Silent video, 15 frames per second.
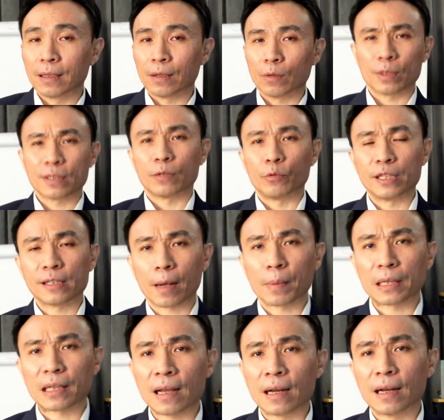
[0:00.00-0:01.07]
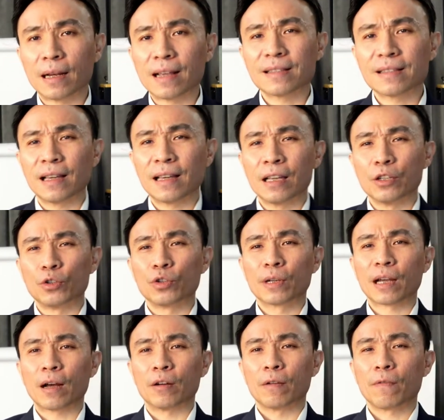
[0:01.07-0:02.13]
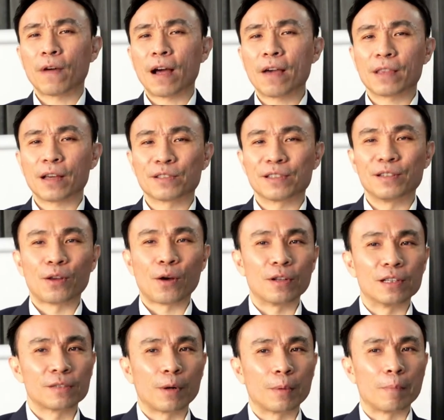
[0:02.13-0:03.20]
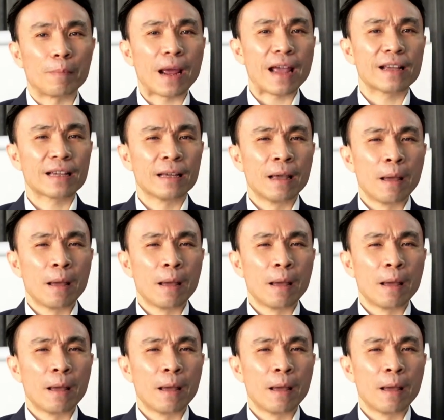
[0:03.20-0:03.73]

What's a risk appetite? Let's say you took out $5,000 from the bank,